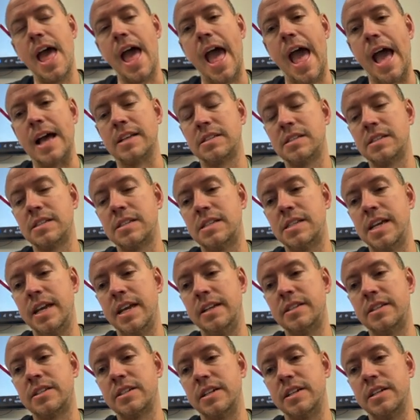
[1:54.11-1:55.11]

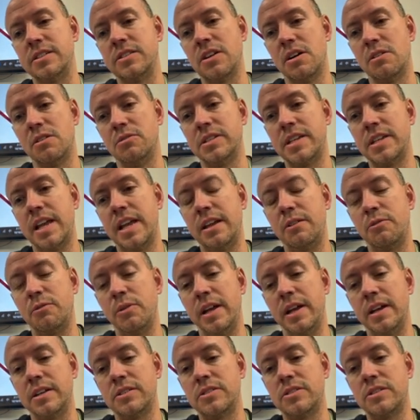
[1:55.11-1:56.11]
Acetate is always
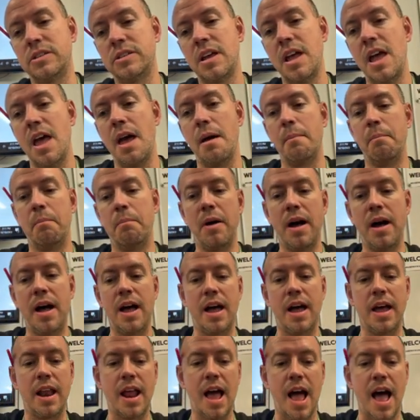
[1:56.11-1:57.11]
aqueous,
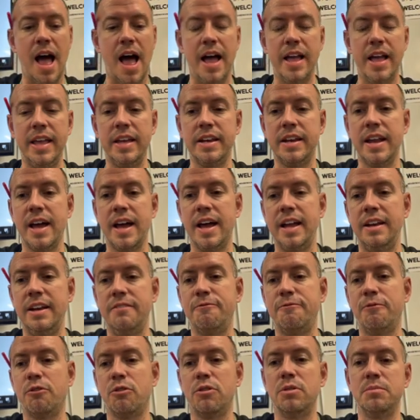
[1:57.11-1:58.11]
but iodine
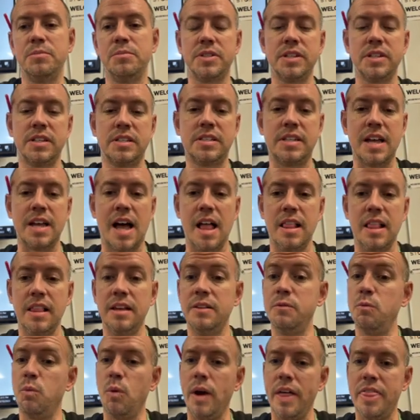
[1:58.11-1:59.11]
forms a
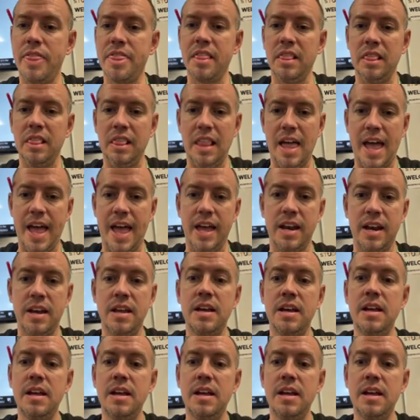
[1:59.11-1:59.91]
solid with lead.